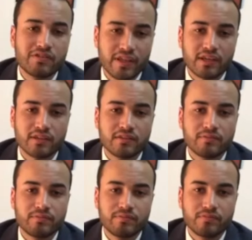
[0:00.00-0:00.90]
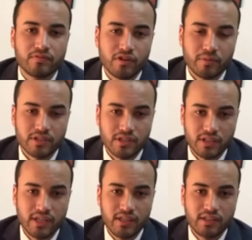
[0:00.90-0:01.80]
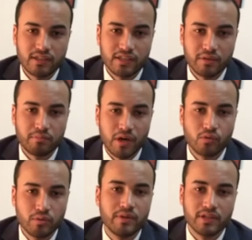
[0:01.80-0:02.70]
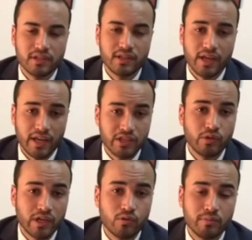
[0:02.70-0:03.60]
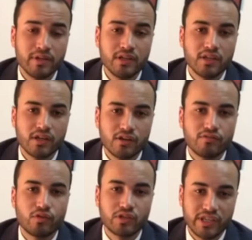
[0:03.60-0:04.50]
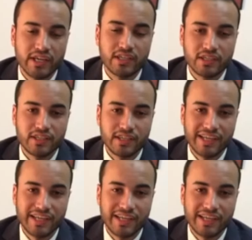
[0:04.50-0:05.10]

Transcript: to thank very much indeed the Empower Women and UN Women for their